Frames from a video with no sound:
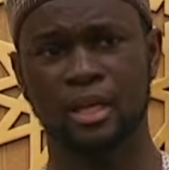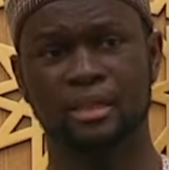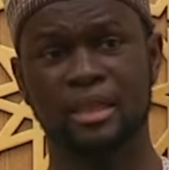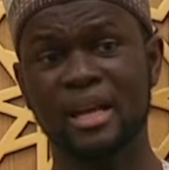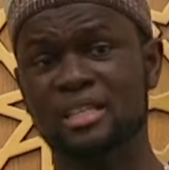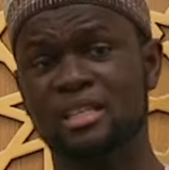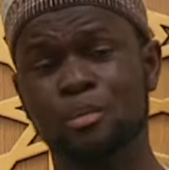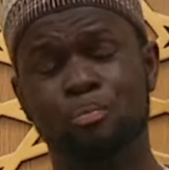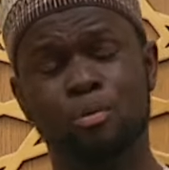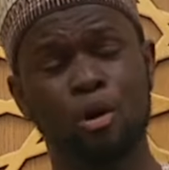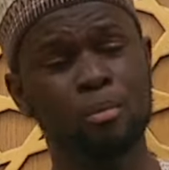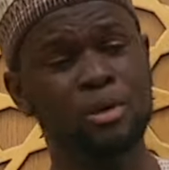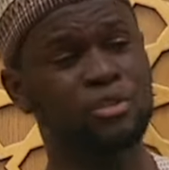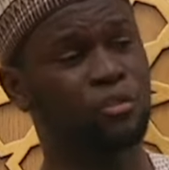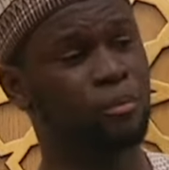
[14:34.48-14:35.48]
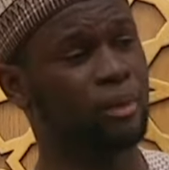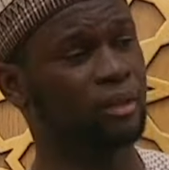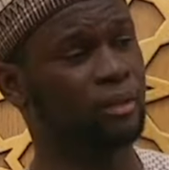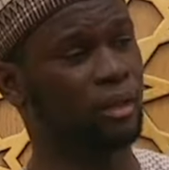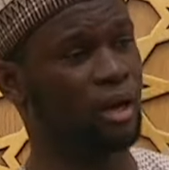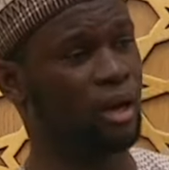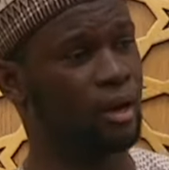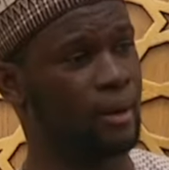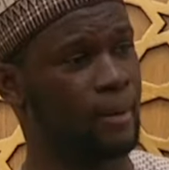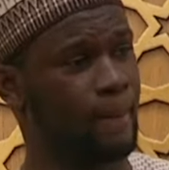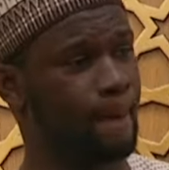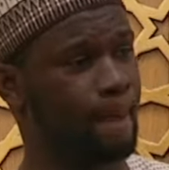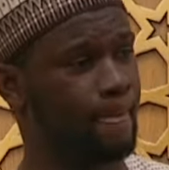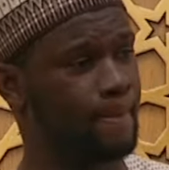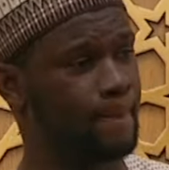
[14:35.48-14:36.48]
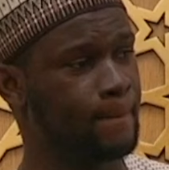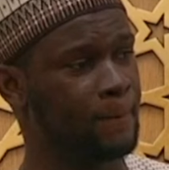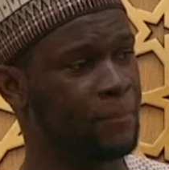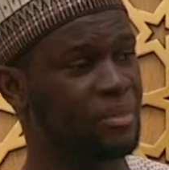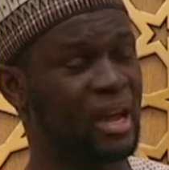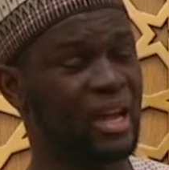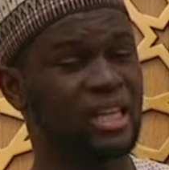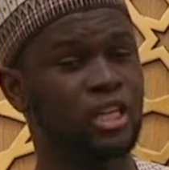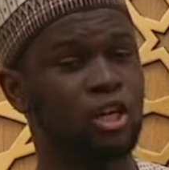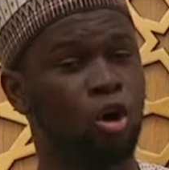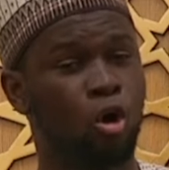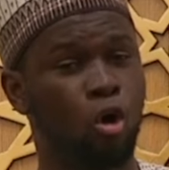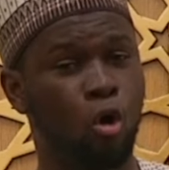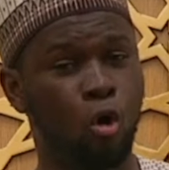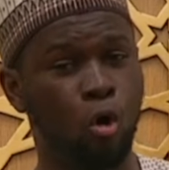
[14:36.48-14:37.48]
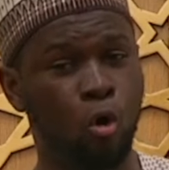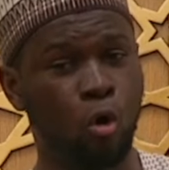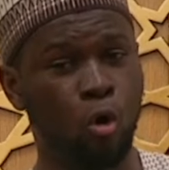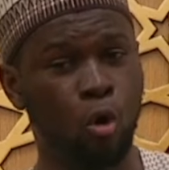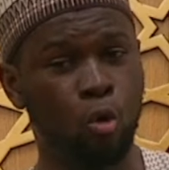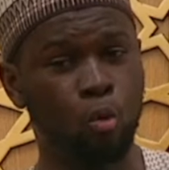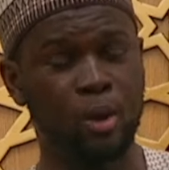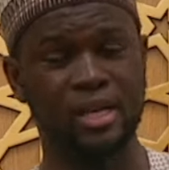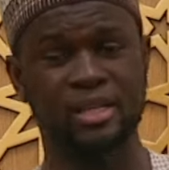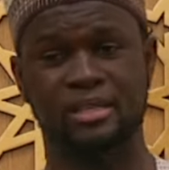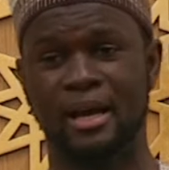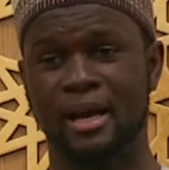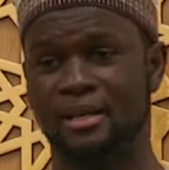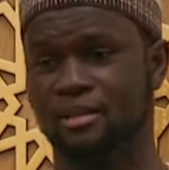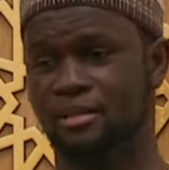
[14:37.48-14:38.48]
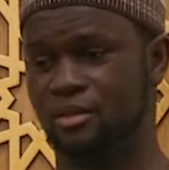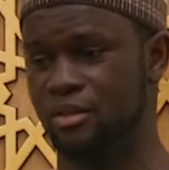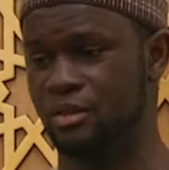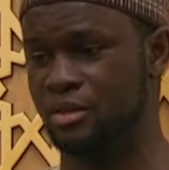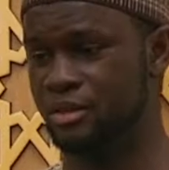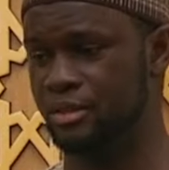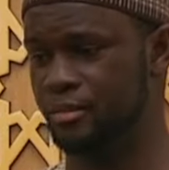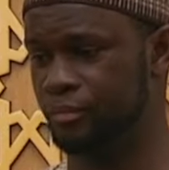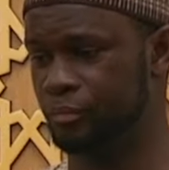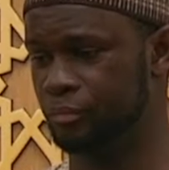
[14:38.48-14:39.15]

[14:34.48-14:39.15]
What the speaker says: That's a promise from Allah that He always answers